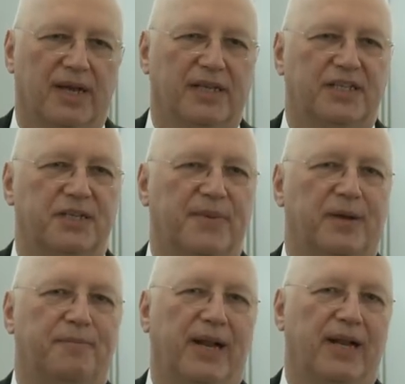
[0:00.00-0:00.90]
This is about
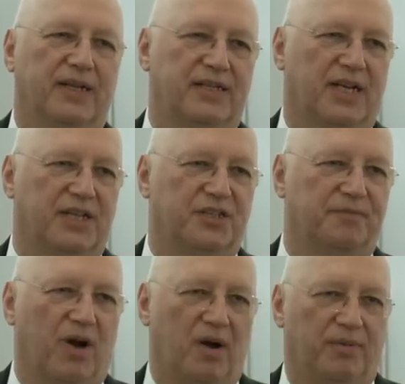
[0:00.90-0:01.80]
1 billion tons of
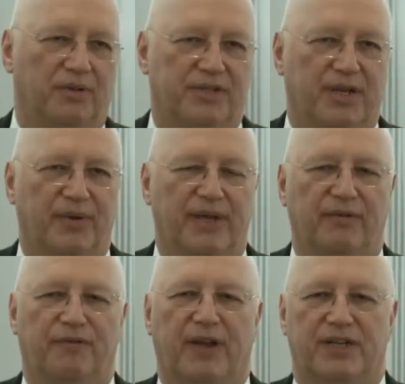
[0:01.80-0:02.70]
marble. So we have
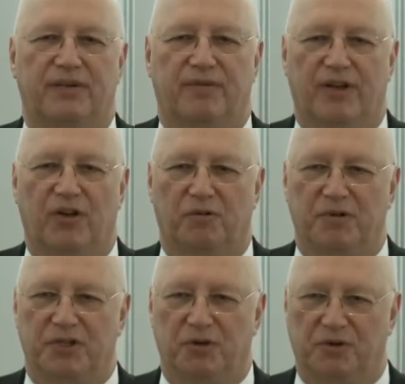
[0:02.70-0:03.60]
effectively got a
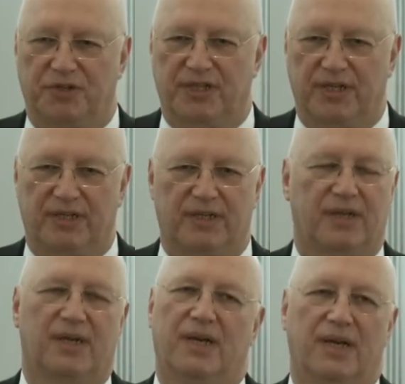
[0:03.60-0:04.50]
resource that
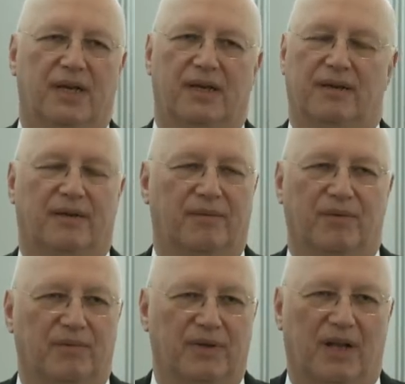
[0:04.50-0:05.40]

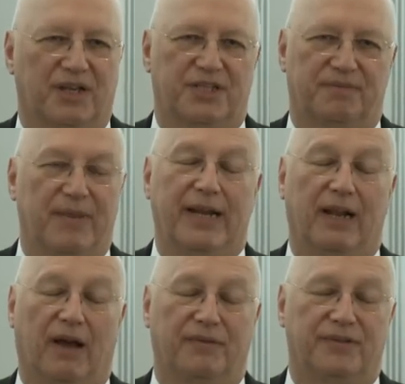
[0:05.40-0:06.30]
would last many
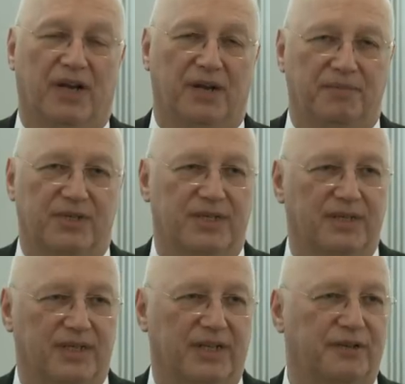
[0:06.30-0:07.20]
lifetimes.
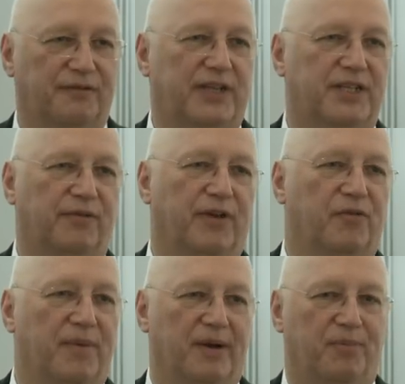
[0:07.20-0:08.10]
So it's effectively,
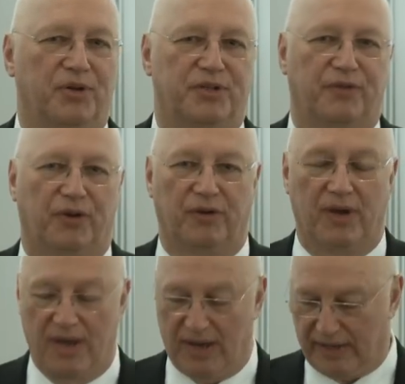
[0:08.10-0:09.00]
from our point of view,
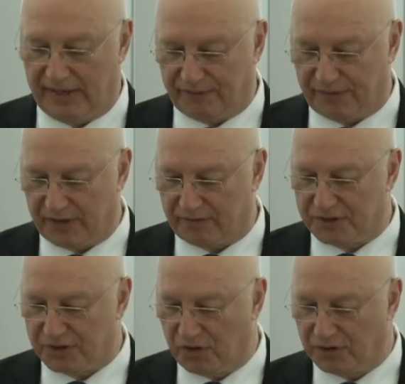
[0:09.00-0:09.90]
an infinite
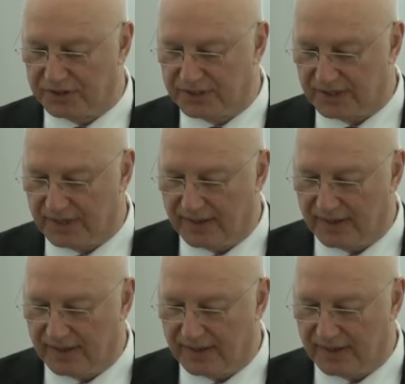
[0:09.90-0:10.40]
resource.